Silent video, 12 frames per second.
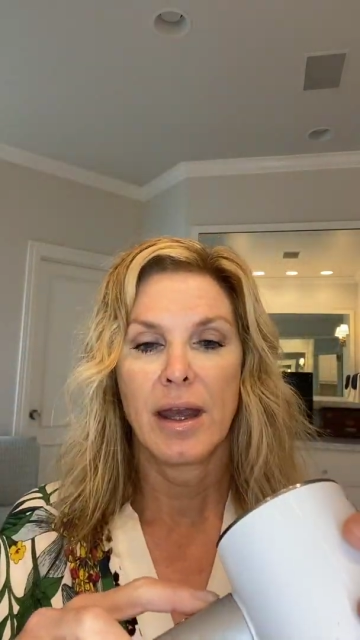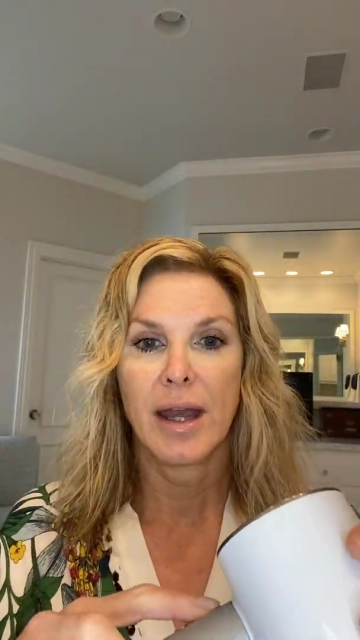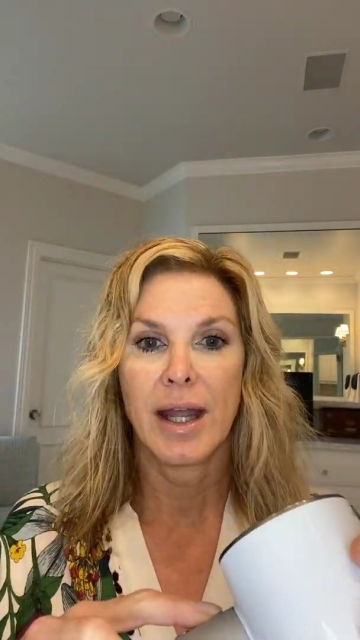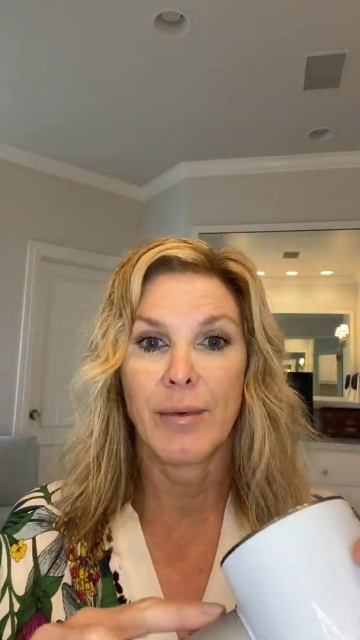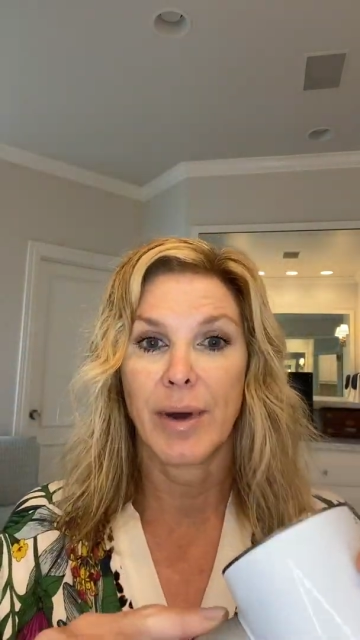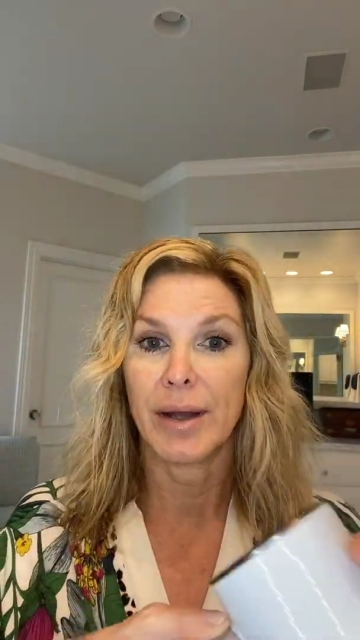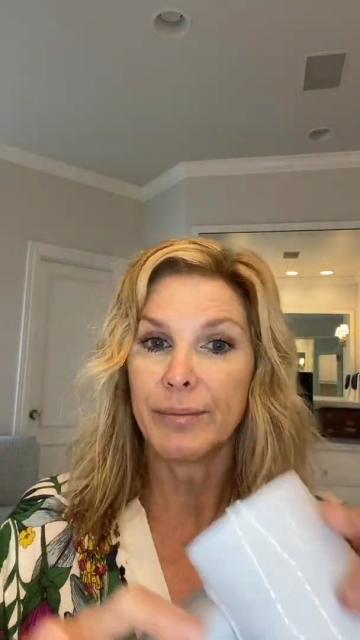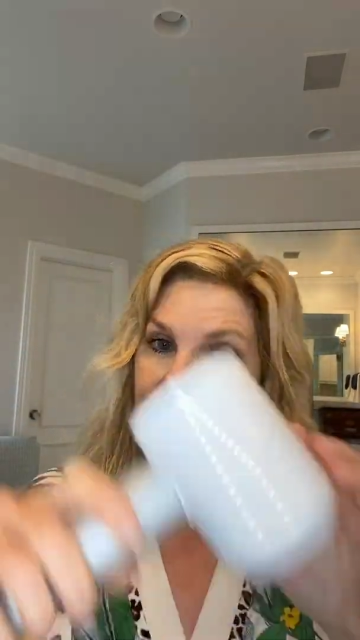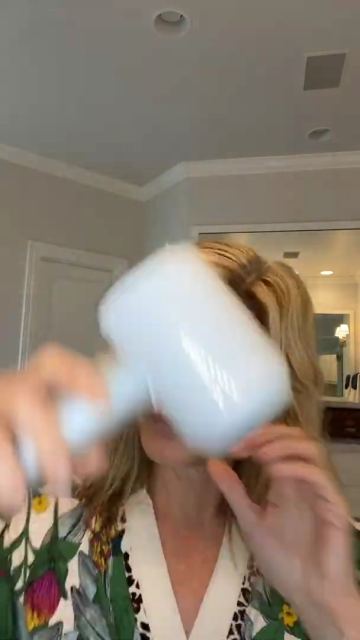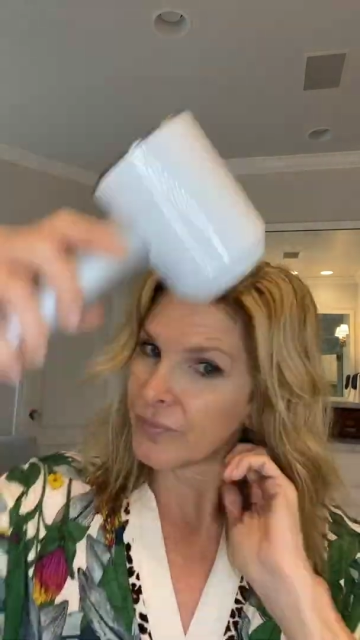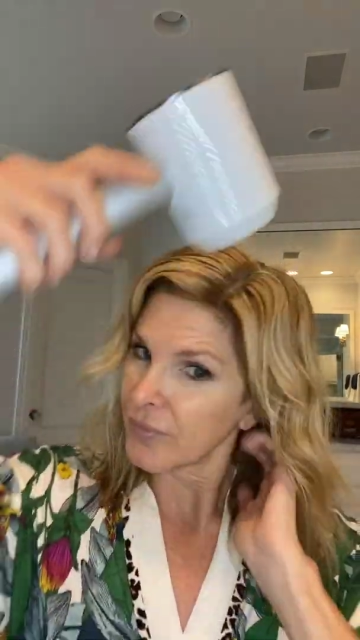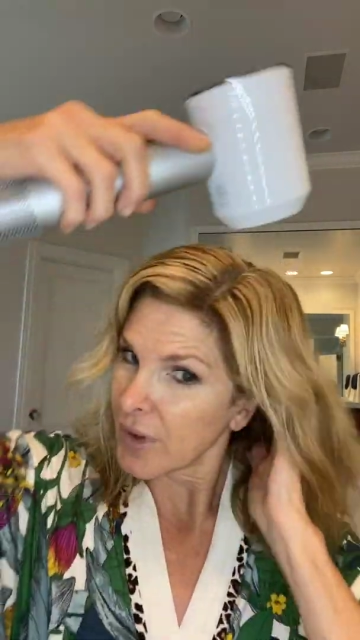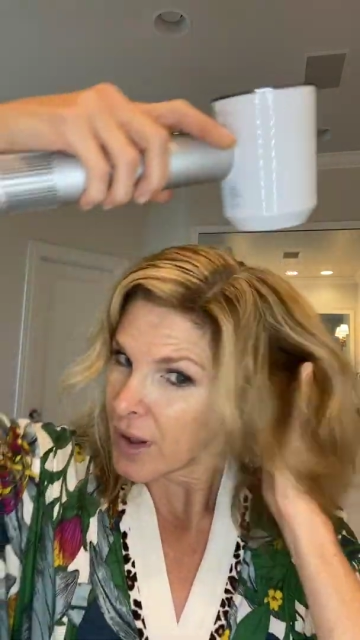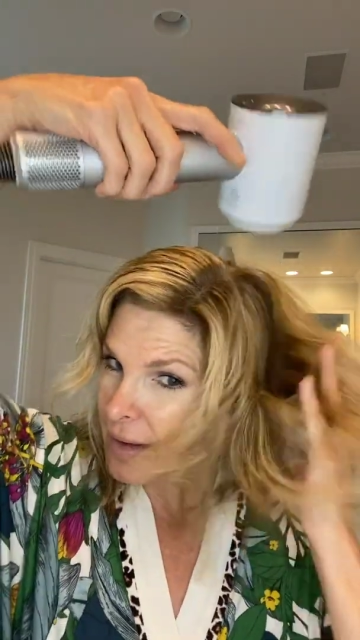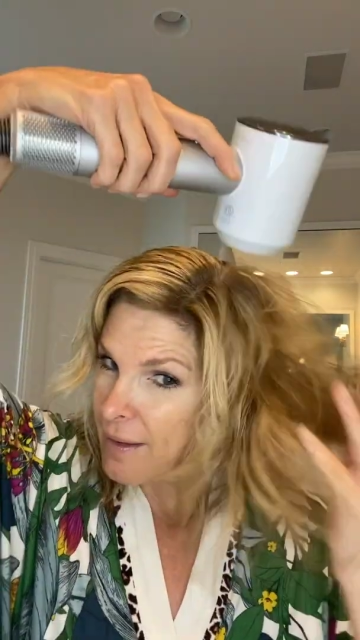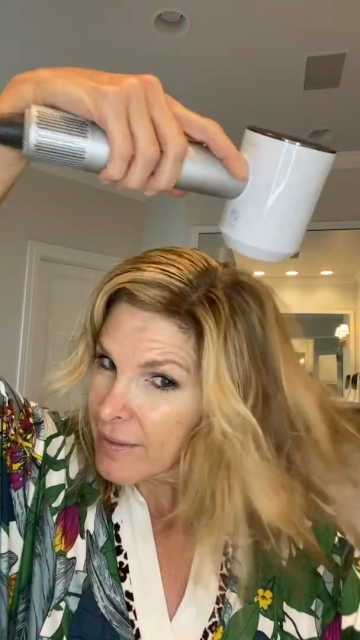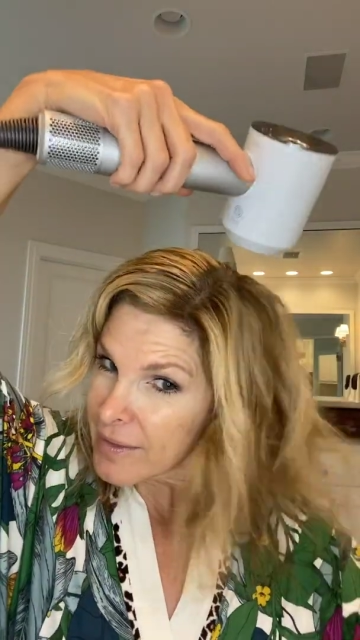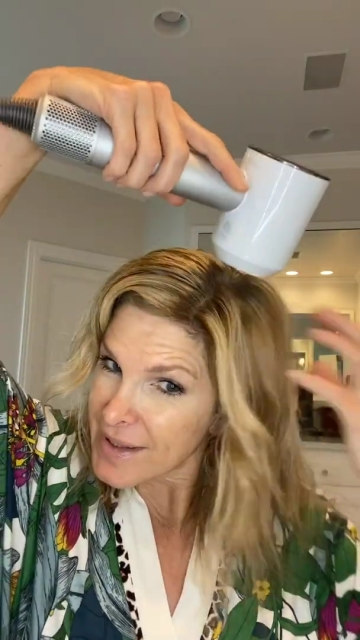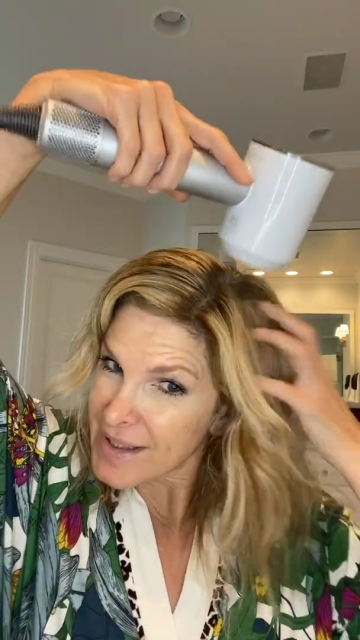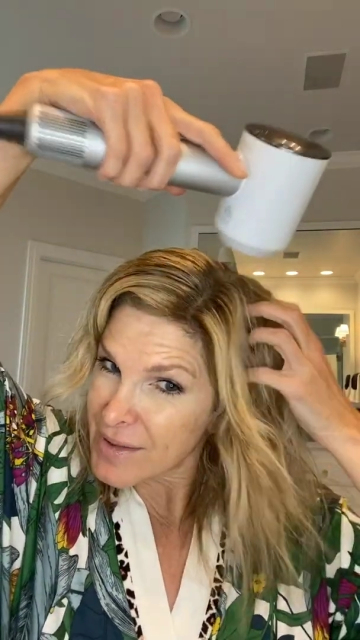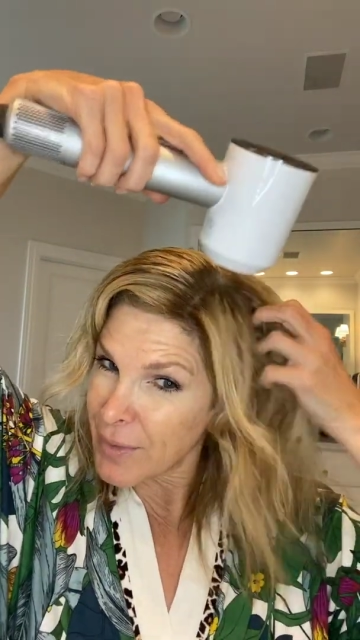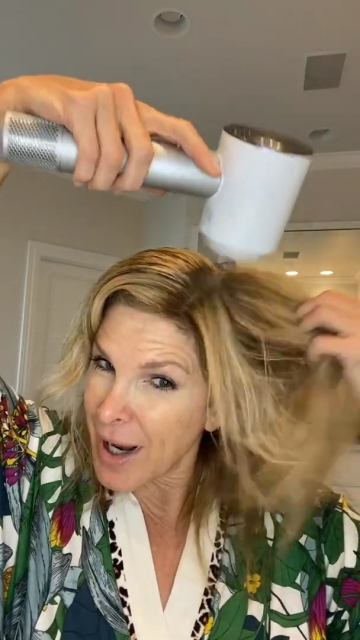Anyway, this is what